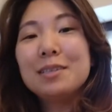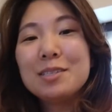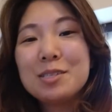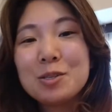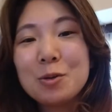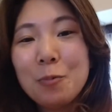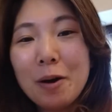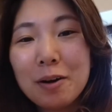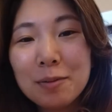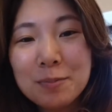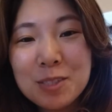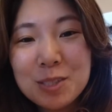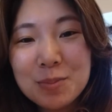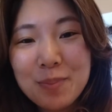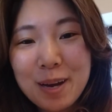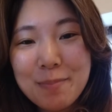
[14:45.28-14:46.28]
So welcome
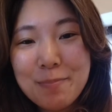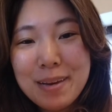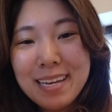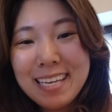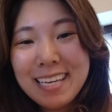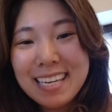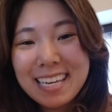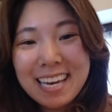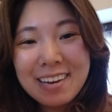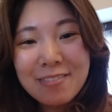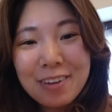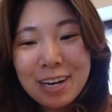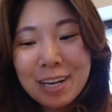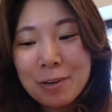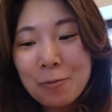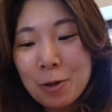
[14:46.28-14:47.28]
to my mini get
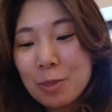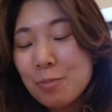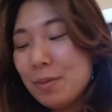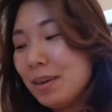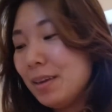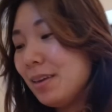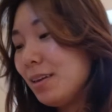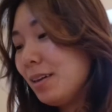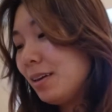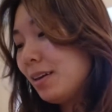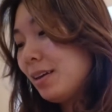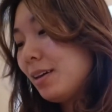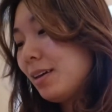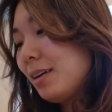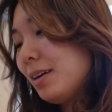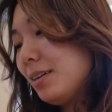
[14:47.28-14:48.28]
ready with me.
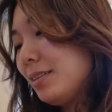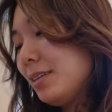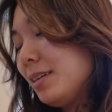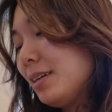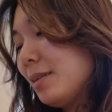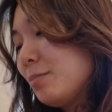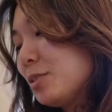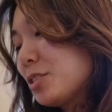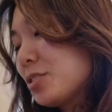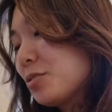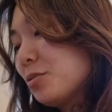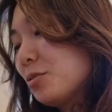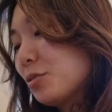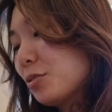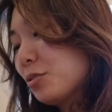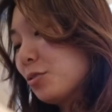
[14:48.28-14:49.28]
I think I'm just
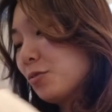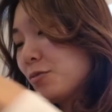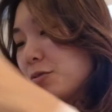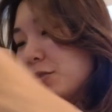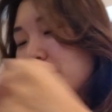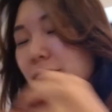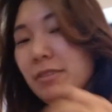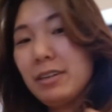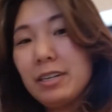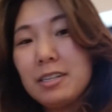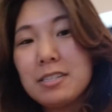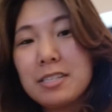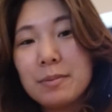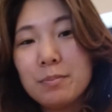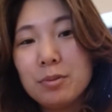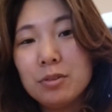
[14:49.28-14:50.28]
gonna go for a very
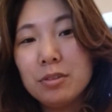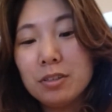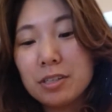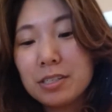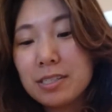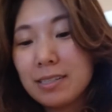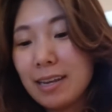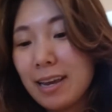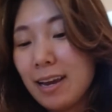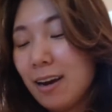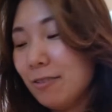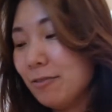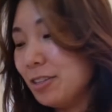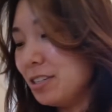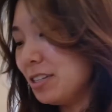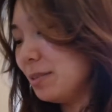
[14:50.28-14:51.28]
simple look today,
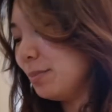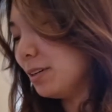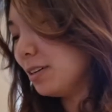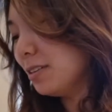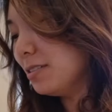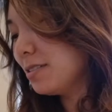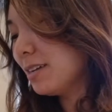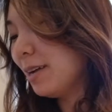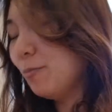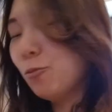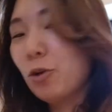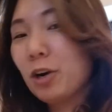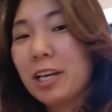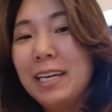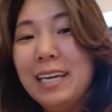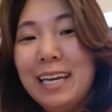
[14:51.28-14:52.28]
obviously because I'm
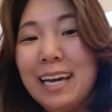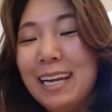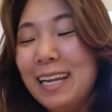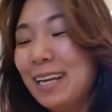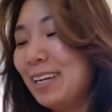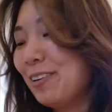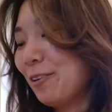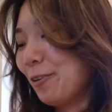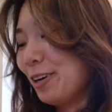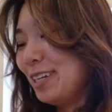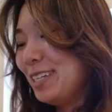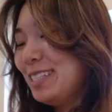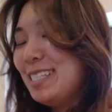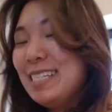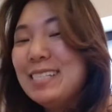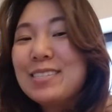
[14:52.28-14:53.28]
working and in
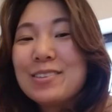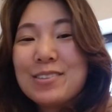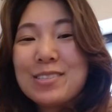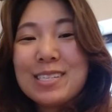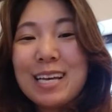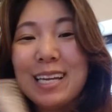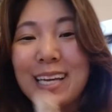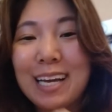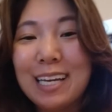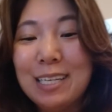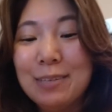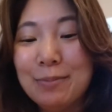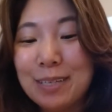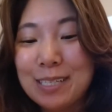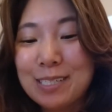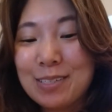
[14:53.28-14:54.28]
quarantine, so it's not like
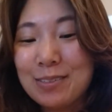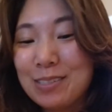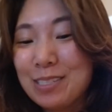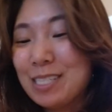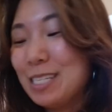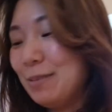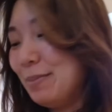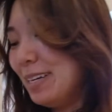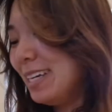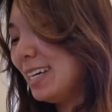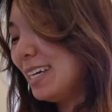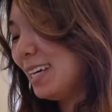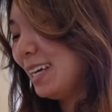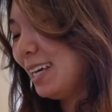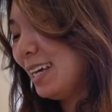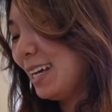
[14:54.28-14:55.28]
anybody's gonna see me
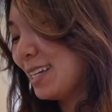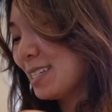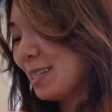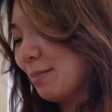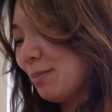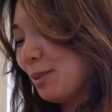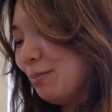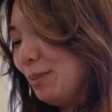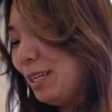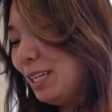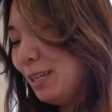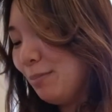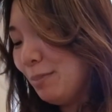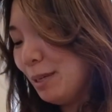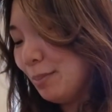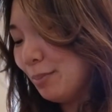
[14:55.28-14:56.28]
except the meeting
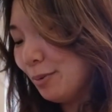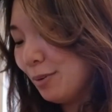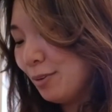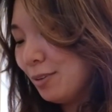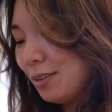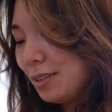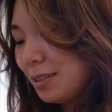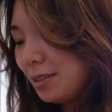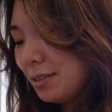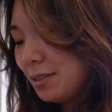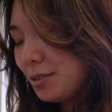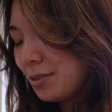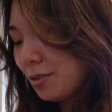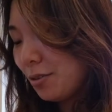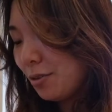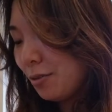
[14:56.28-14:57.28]
people.
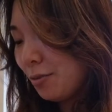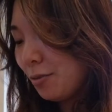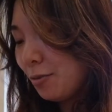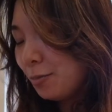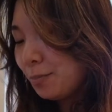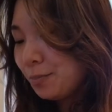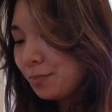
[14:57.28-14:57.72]
So